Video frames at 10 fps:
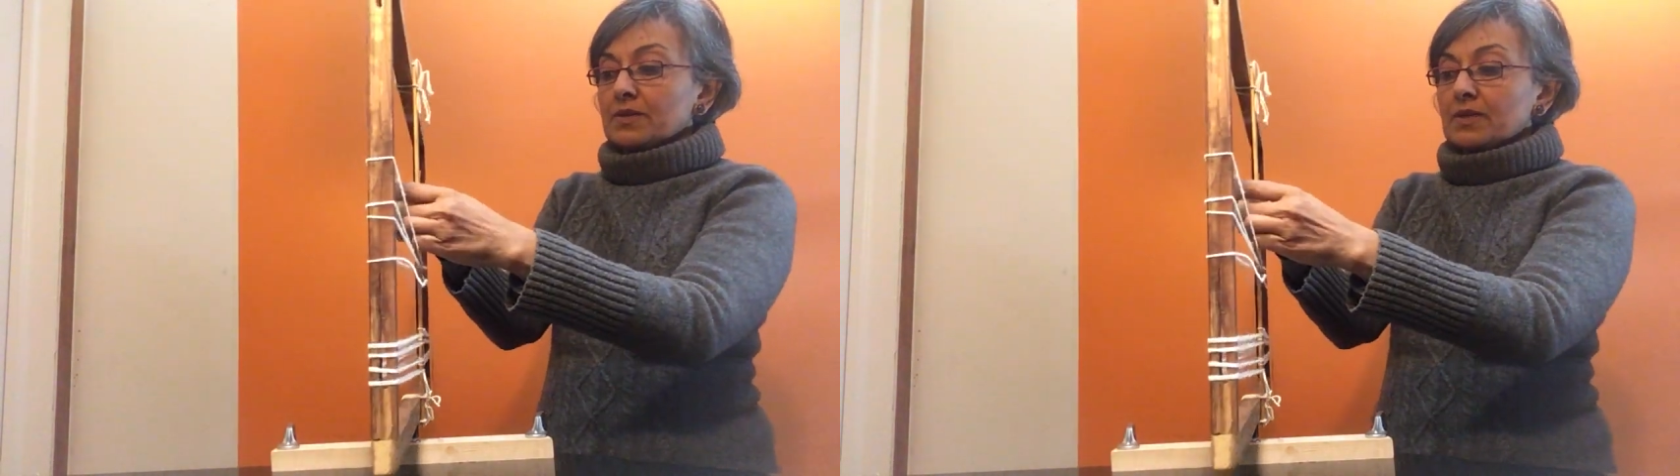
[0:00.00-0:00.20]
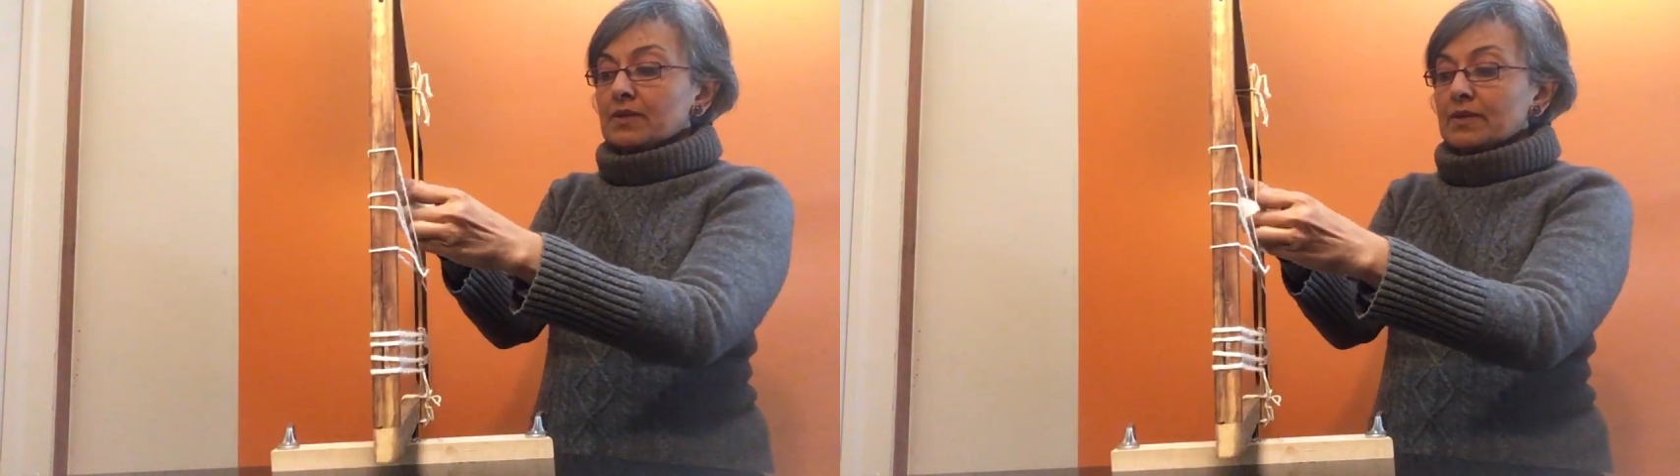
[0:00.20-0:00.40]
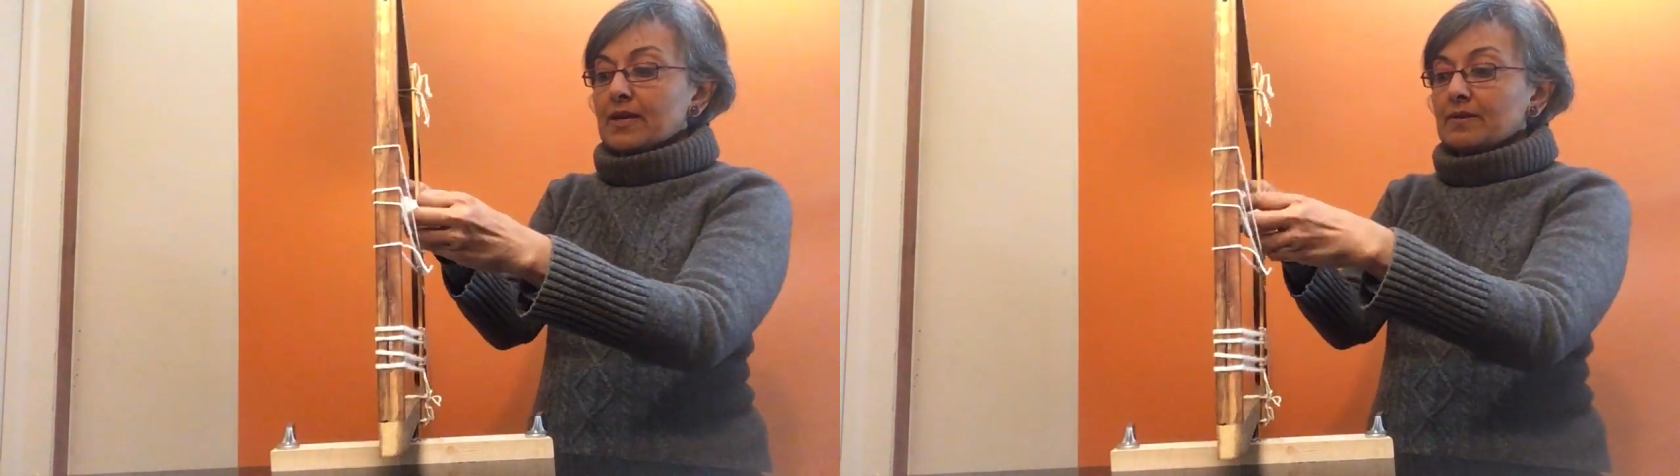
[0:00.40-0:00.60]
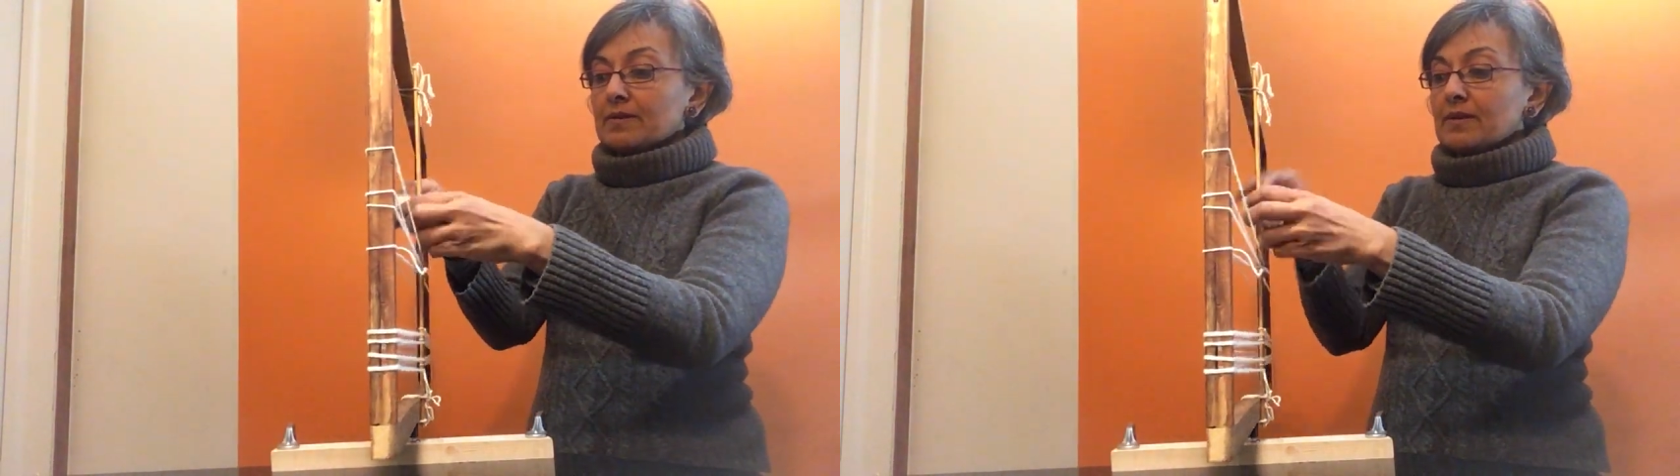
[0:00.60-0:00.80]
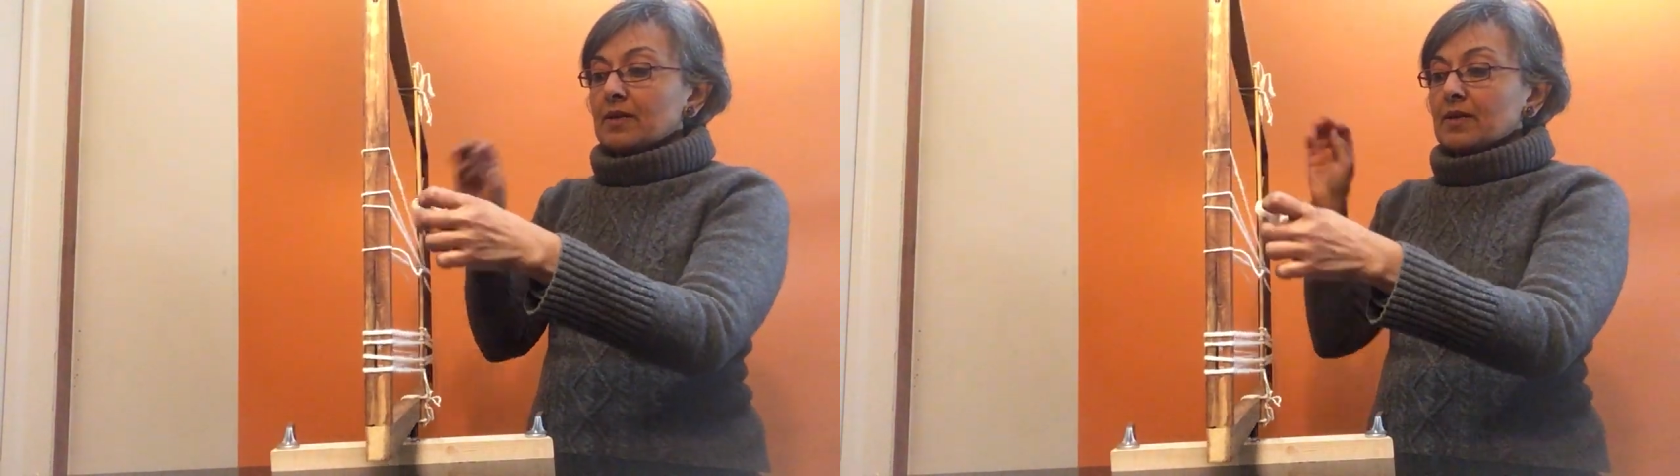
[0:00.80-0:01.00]
thing again.
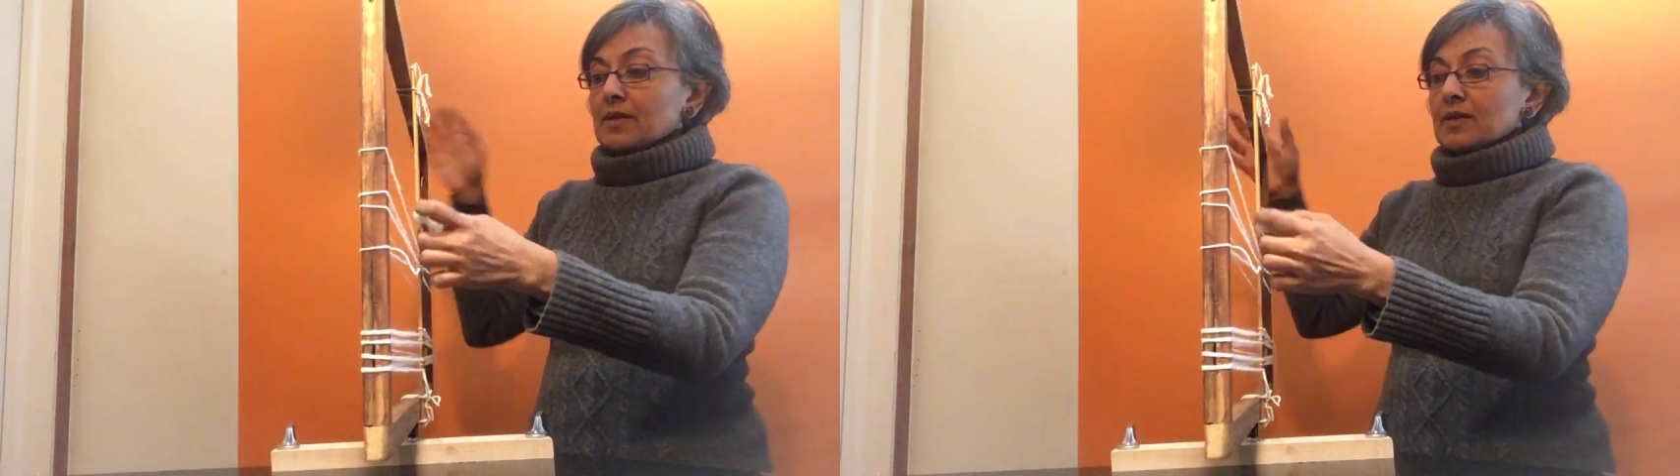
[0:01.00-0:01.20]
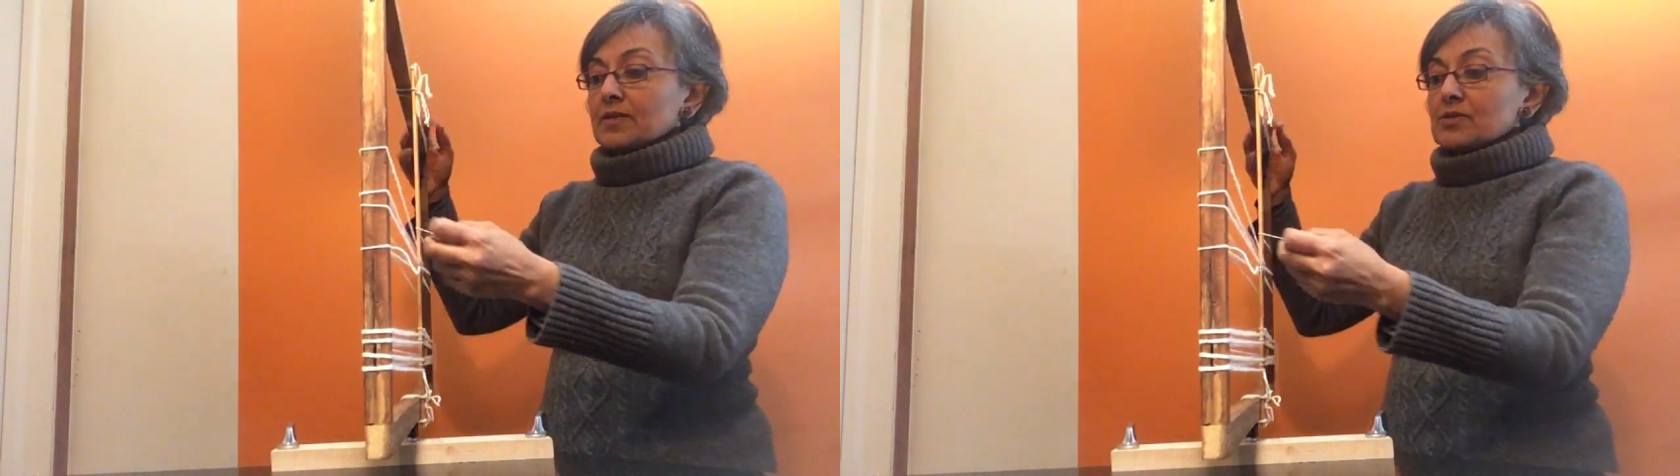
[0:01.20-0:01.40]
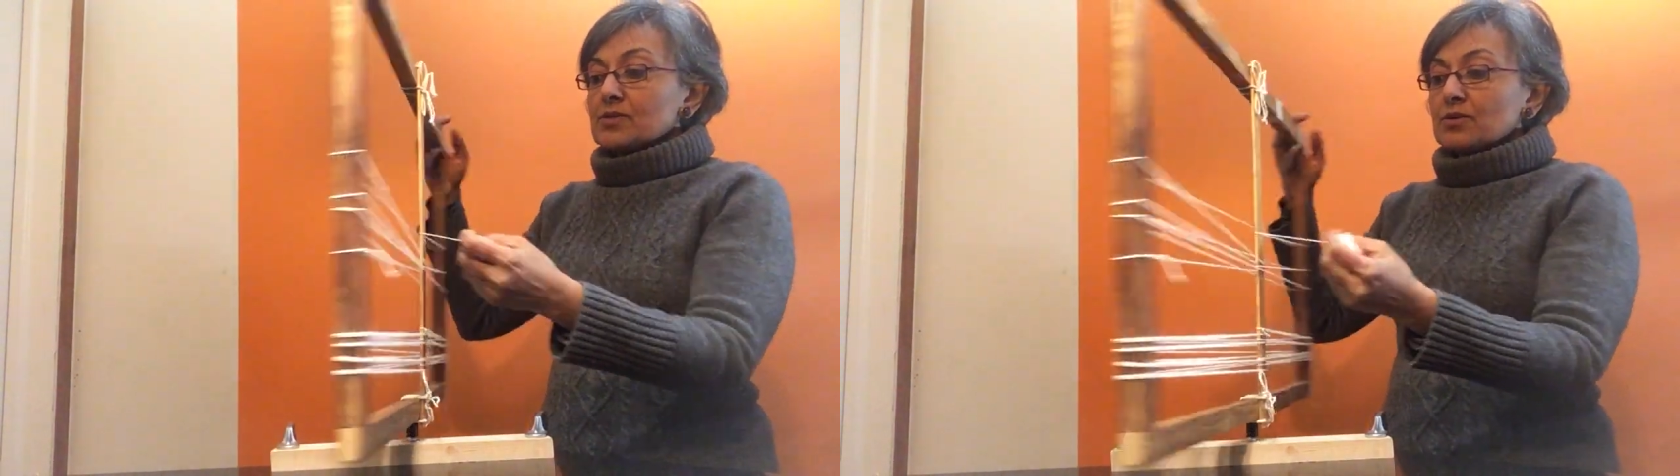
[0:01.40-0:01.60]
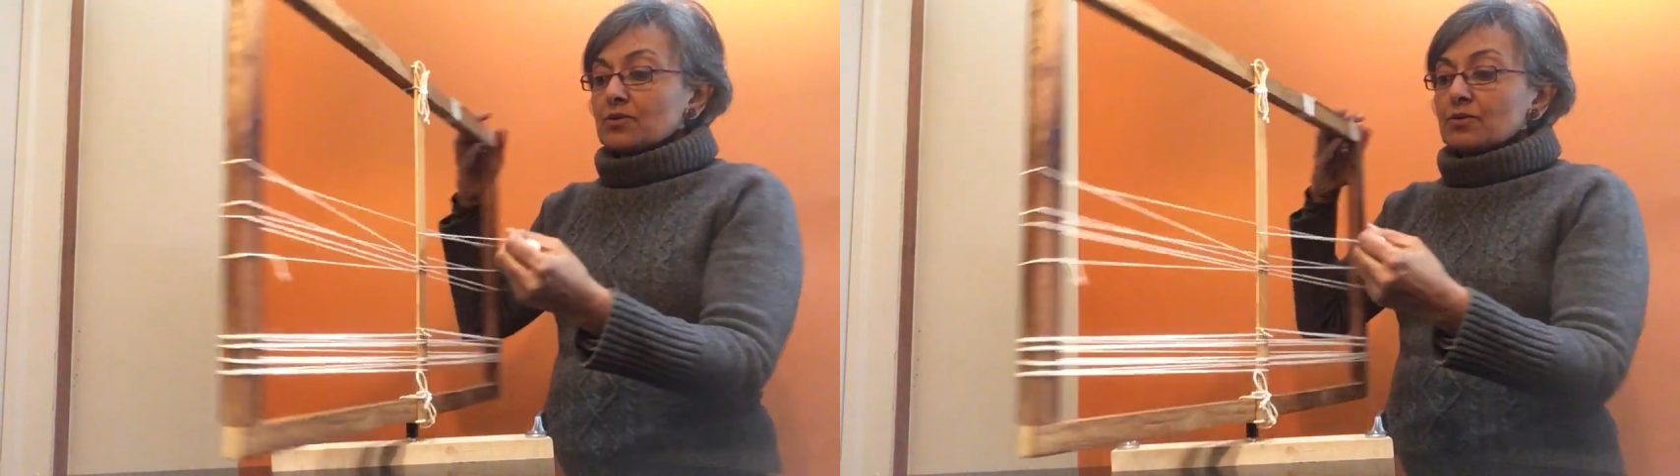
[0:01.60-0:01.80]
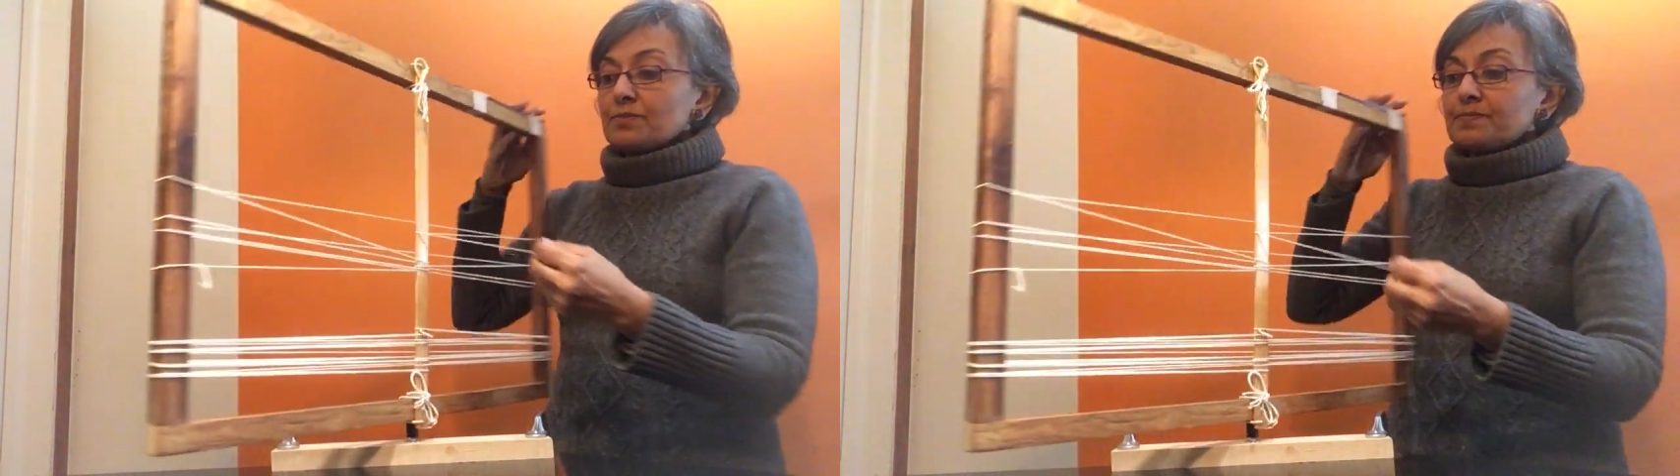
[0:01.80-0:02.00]

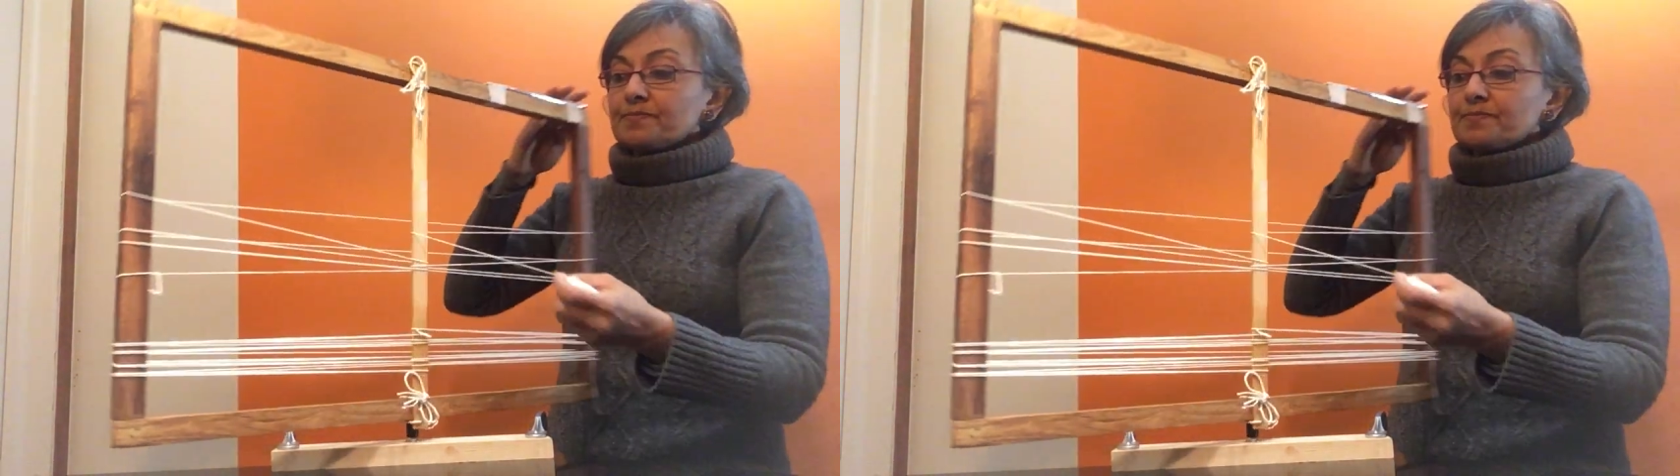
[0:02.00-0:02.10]
So